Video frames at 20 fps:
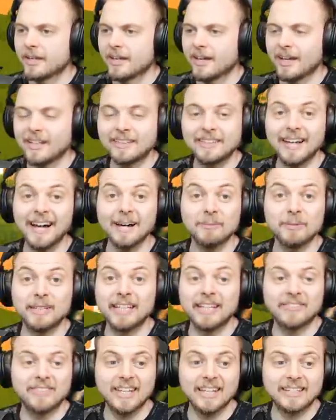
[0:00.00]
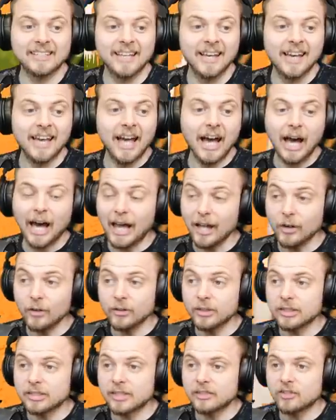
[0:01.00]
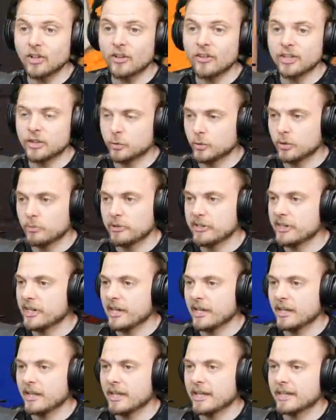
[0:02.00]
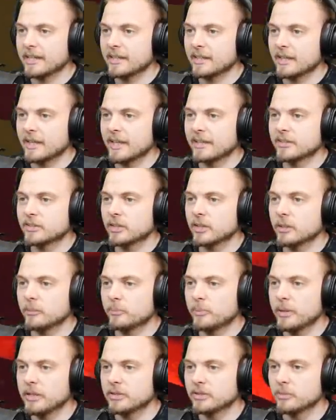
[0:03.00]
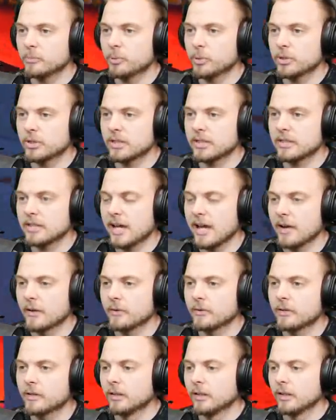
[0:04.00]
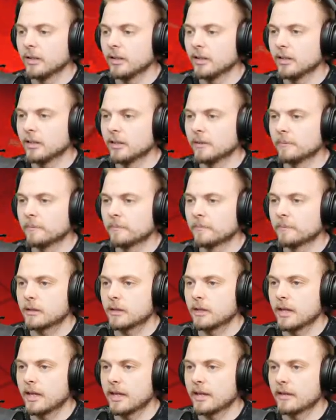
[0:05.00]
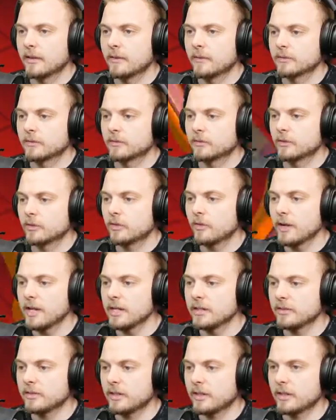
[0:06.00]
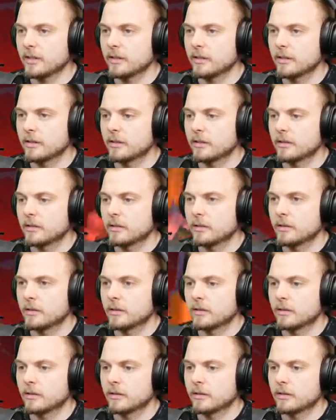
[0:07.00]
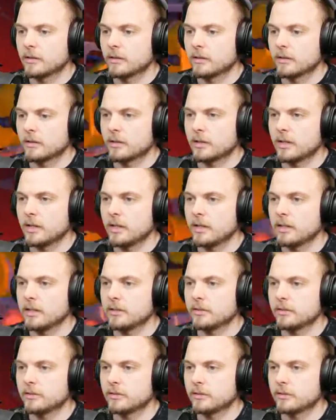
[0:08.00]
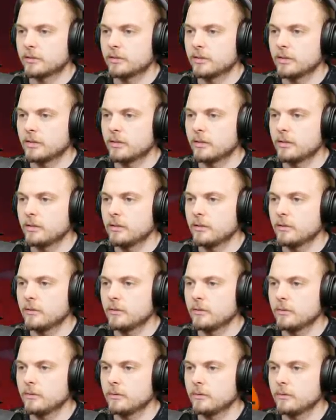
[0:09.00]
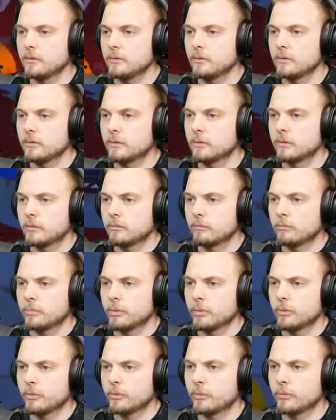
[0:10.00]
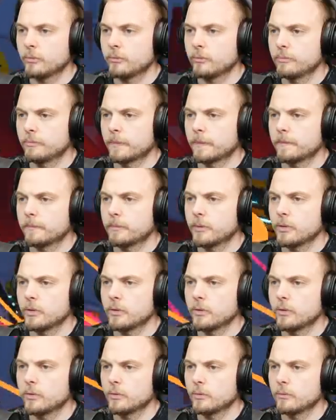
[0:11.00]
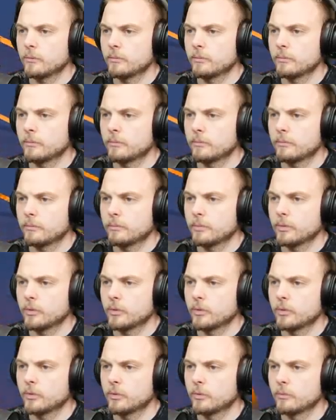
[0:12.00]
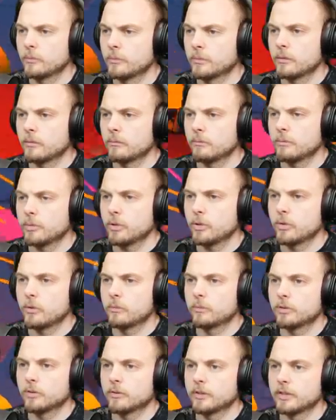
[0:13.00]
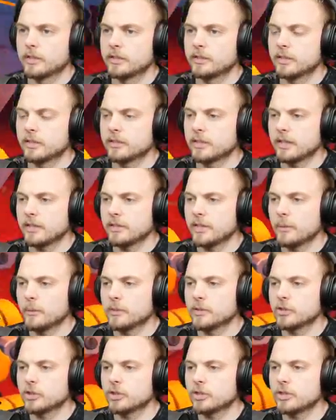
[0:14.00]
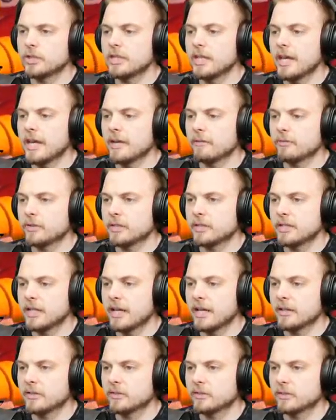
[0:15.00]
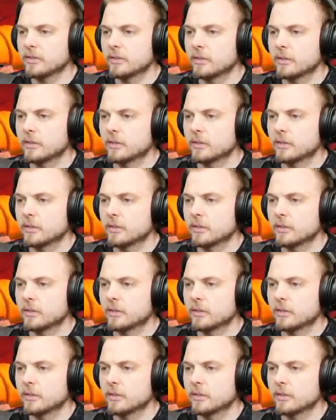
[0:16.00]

I can't believe this. I honestly thought this would have been it. Like, it's got a piston pushing it down. Um, yeah. Crazy. Okay, let's... Do-do-do. Boom. Boom. Boom, boom. Don't really need to attach that one just yet for the test.